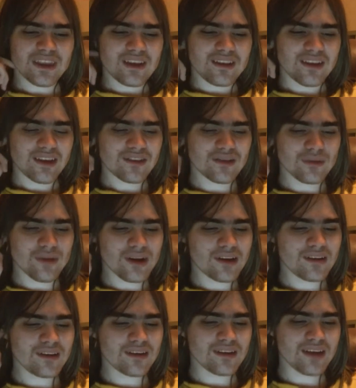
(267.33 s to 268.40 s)
Next
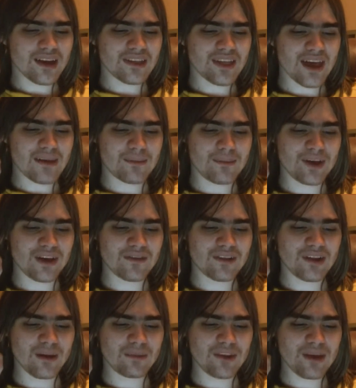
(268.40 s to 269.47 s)
one, not that big of an
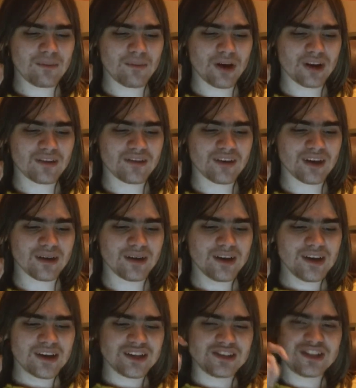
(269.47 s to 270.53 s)
update, but
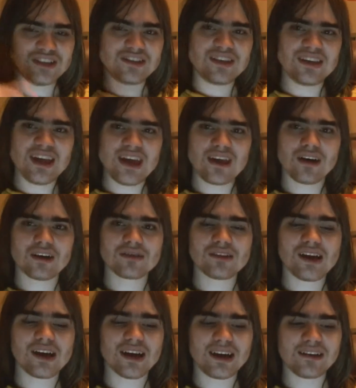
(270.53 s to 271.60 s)
GTA
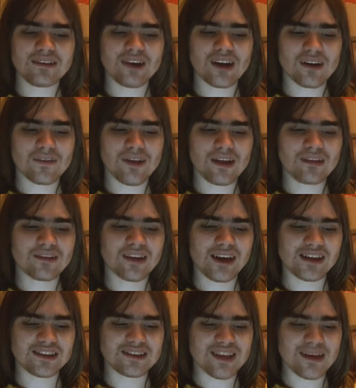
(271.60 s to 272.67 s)
Online got a
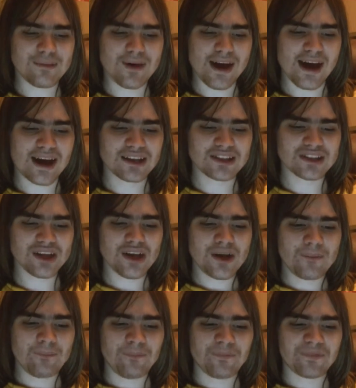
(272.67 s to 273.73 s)
Valentine's Day patch.
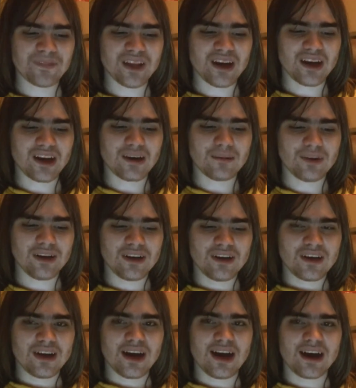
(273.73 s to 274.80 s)

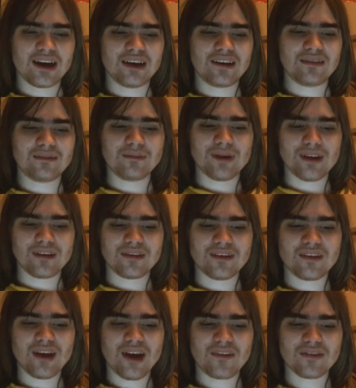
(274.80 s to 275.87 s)
I did
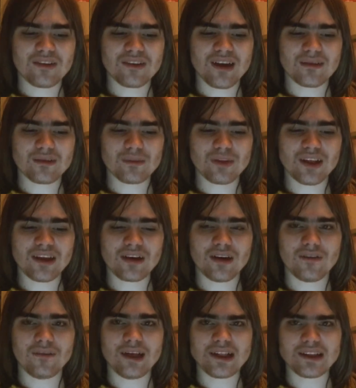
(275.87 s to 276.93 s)
not have the time to play it
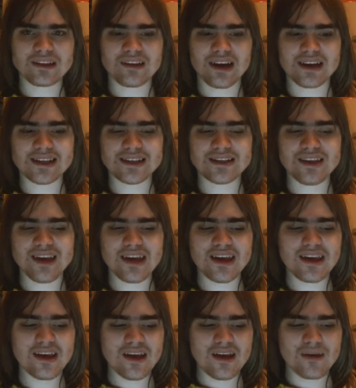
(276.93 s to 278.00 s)
on Valentine's
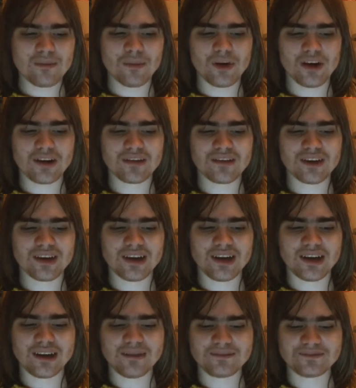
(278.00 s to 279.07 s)
Day, but
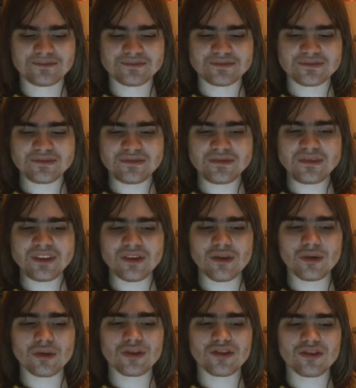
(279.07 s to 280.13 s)

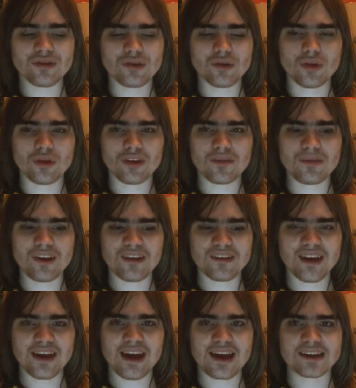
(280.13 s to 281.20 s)
or to record it, because
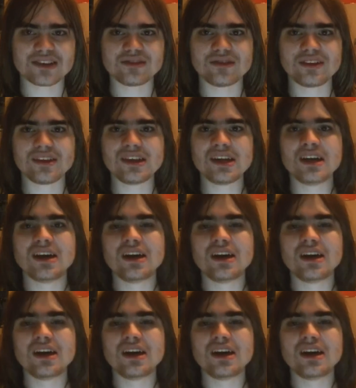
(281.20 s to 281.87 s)
I actually